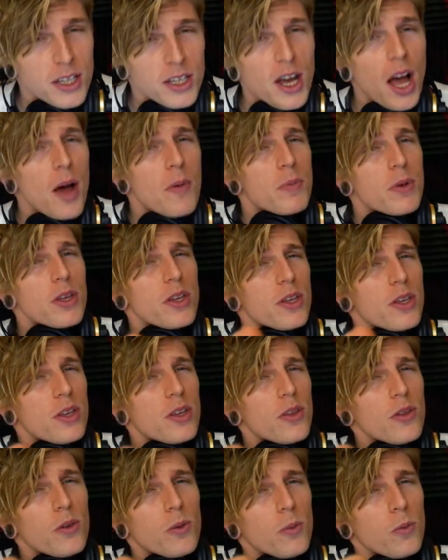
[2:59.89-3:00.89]
You got
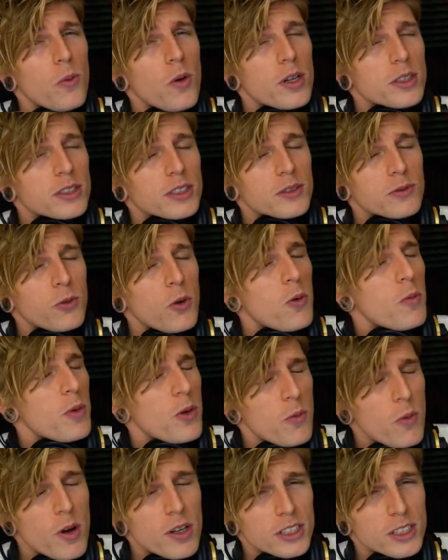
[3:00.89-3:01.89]
me the once, fool
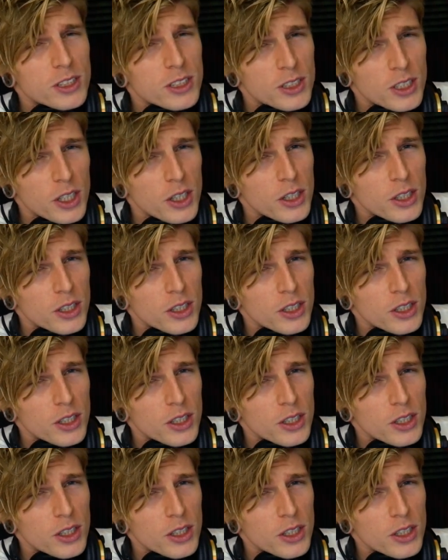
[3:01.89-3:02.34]
me once,